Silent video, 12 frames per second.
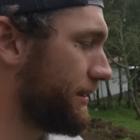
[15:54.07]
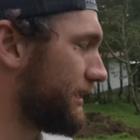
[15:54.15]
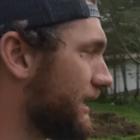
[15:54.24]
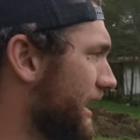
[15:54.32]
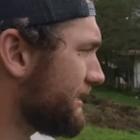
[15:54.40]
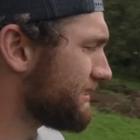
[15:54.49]
The
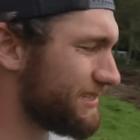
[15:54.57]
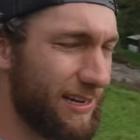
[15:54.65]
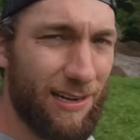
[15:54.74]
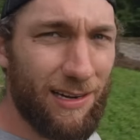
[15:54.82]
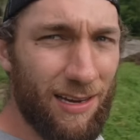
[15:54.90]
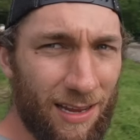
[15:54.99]
guys
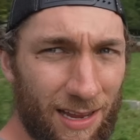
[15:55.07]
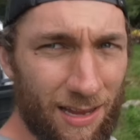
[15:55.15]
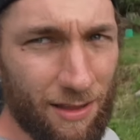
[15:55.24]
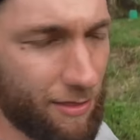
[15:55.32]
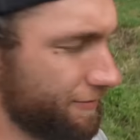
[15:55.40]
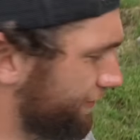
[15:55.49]
dug
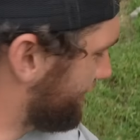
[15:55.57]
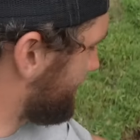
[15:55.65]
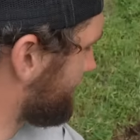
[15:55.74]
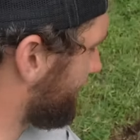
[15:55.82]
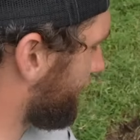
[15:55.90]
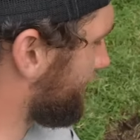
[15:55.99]
the
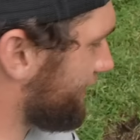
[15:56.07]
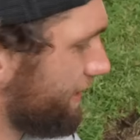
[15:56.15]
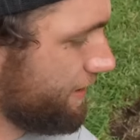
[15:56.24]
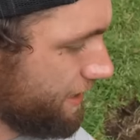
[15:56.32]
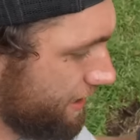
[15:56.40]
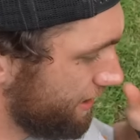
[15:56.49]
footers for it
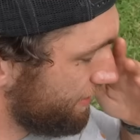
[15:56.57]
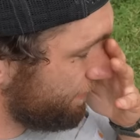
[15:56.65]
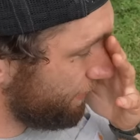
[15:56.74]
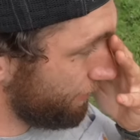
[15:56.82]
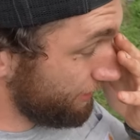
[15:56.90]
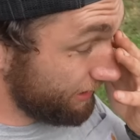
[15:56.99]
down here,
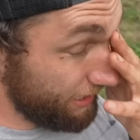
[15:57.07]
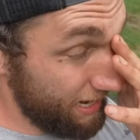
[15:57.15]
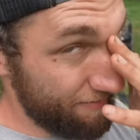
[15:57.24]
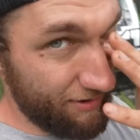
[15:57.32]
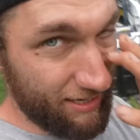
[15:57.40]
but we didn't have